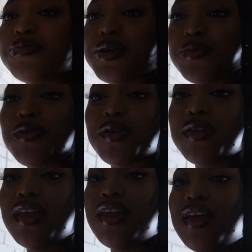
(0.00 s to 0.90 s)
people,
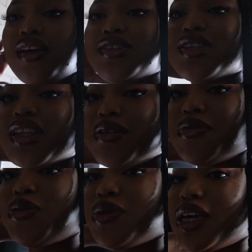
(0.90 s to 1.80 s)
so that
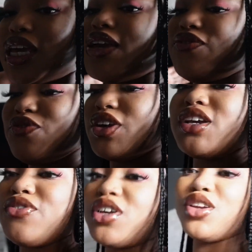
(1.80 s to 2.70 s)
made me very,
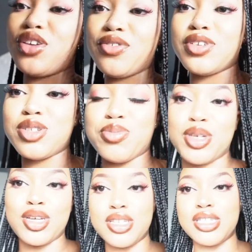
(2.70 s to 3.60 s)
very nervous
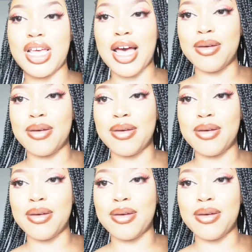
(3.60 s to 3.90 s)
because